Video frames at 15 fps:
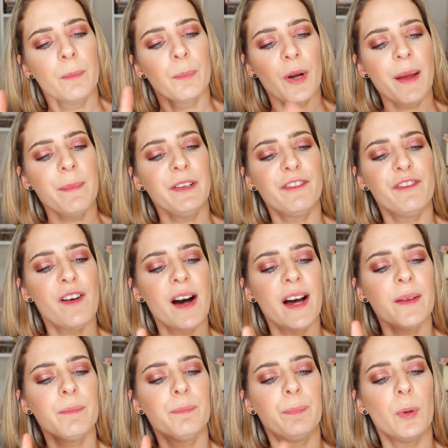Prime and
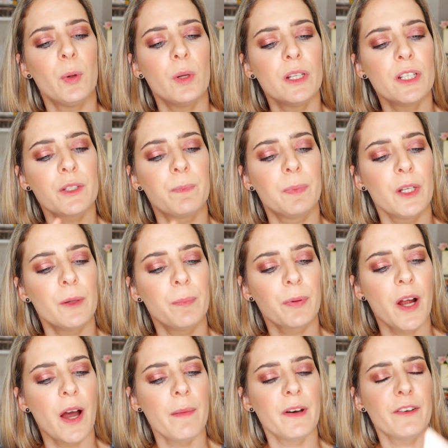Fine Poreless Blur
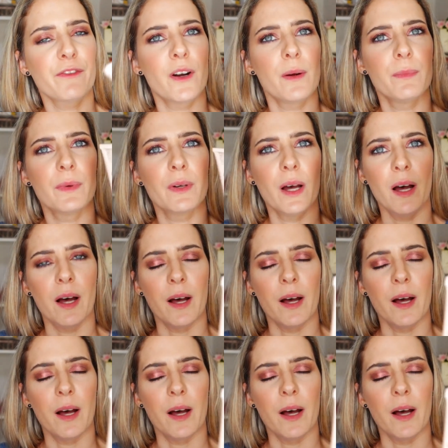Primer from